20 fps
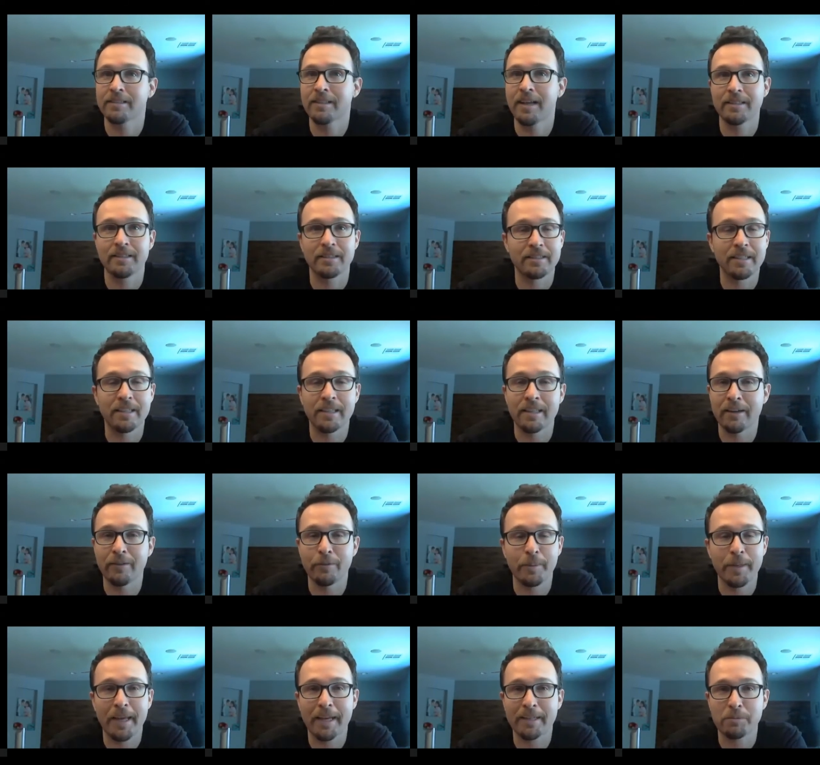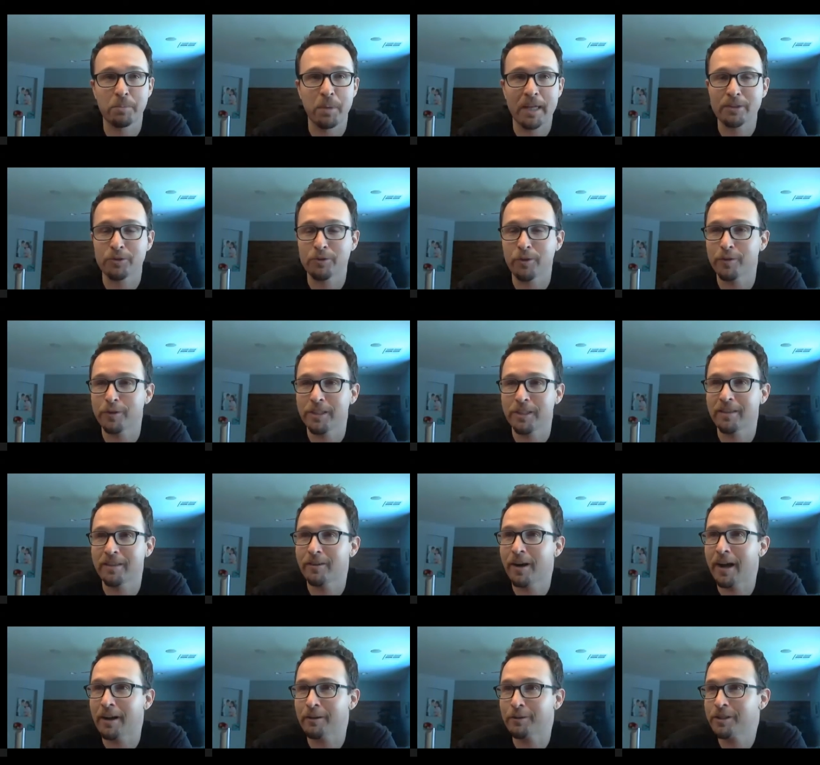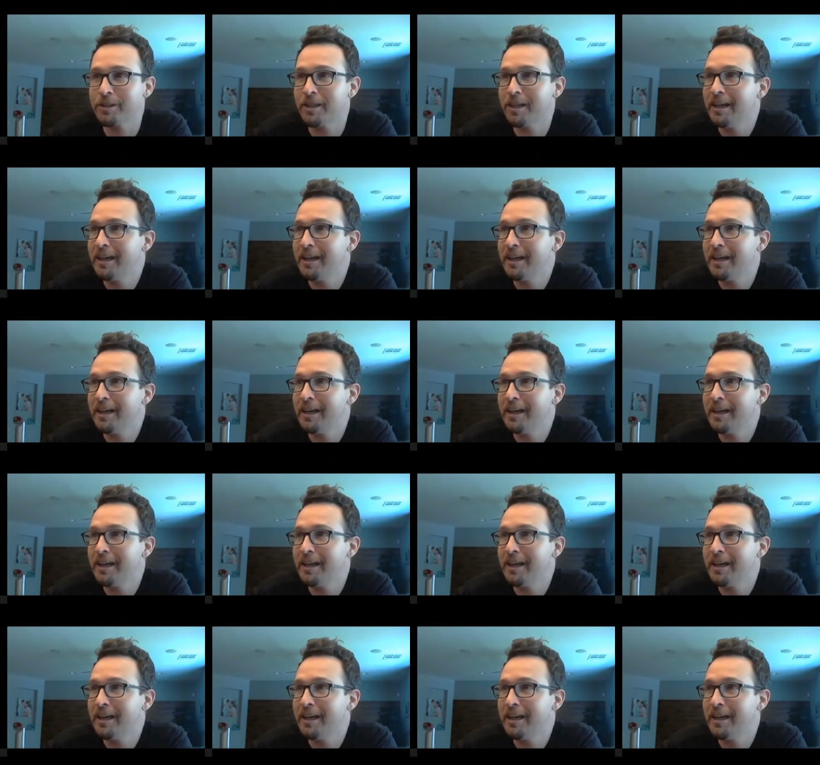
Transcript: Not to say that everybody has black truffles at their house,